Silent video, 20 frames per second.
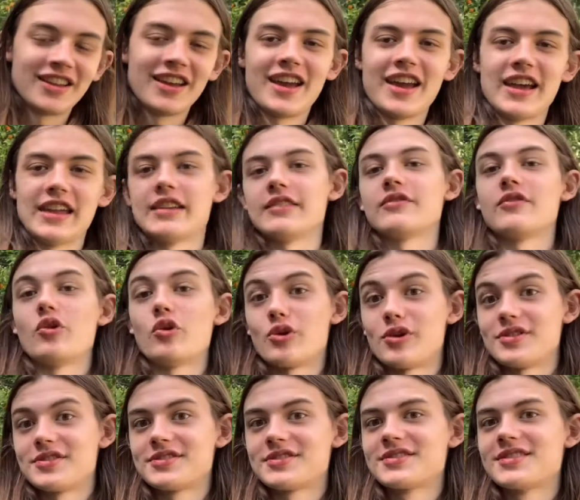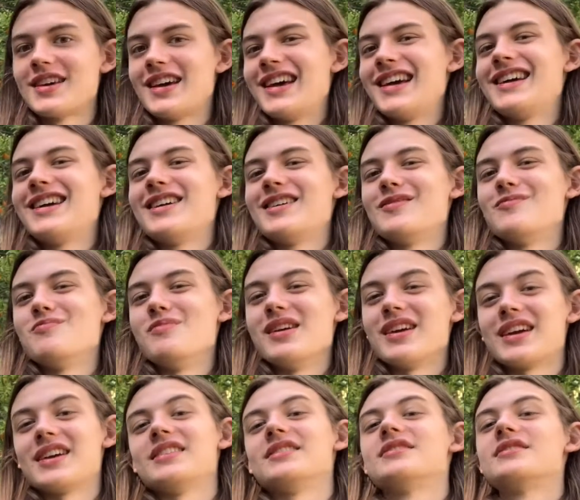and of course make
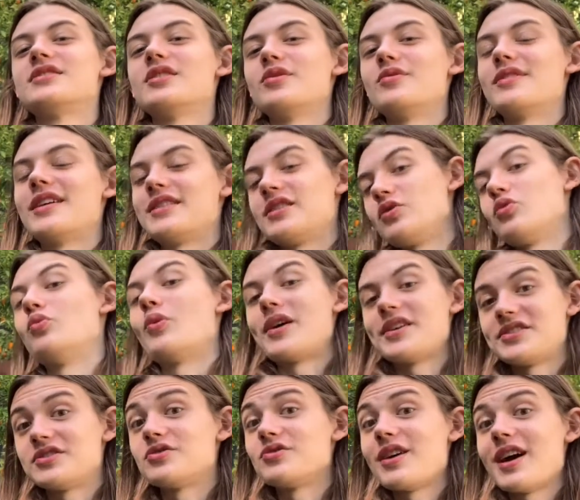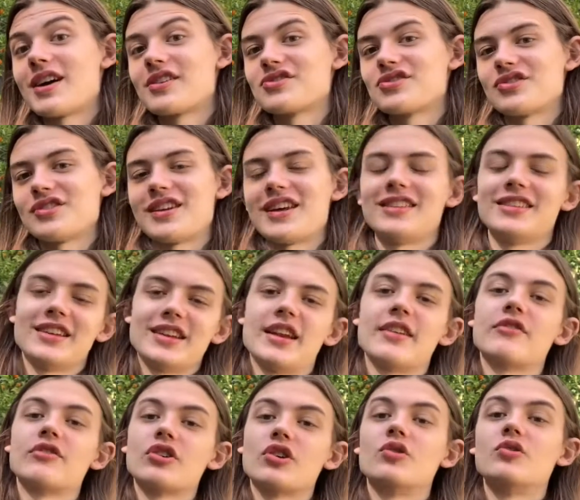it so that you waste your action and they
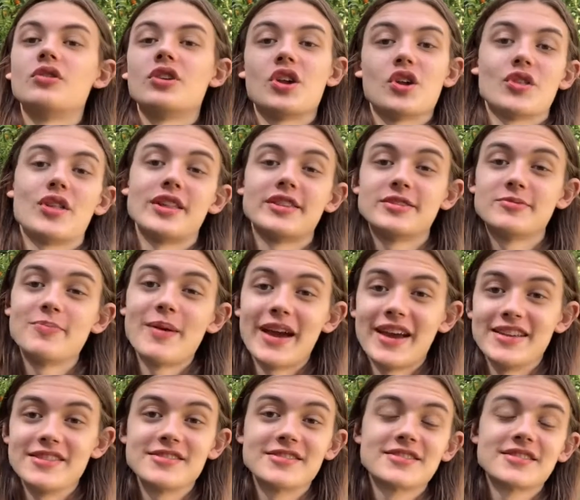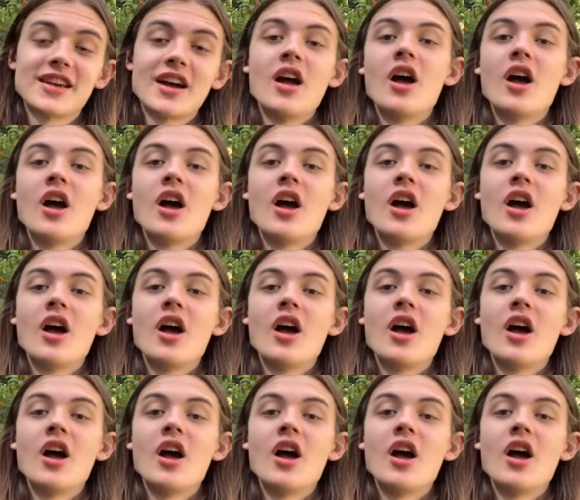never go near that space.